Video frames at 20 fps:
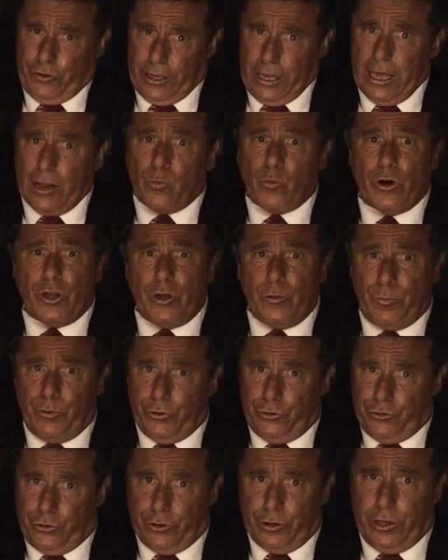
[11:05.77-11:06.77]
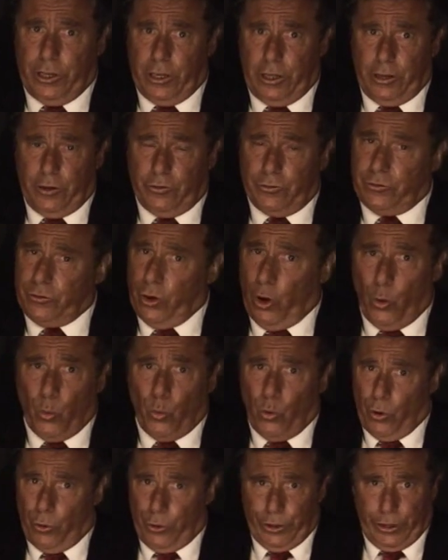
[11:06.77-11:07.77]
forget where you put your keys,
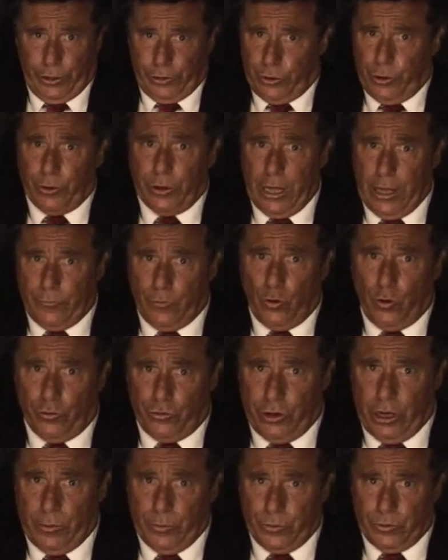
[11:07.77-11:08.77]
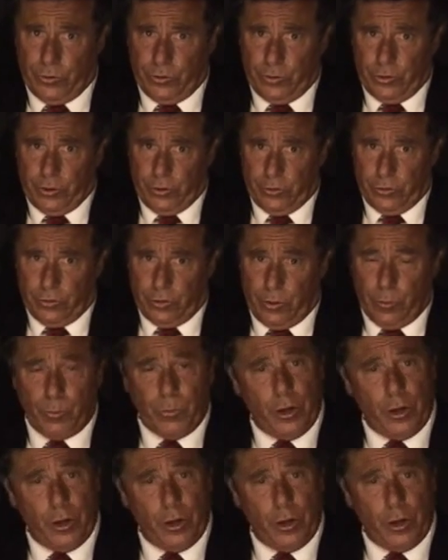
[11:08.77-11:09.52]
don't worry, you don't have Alzheimer's disease.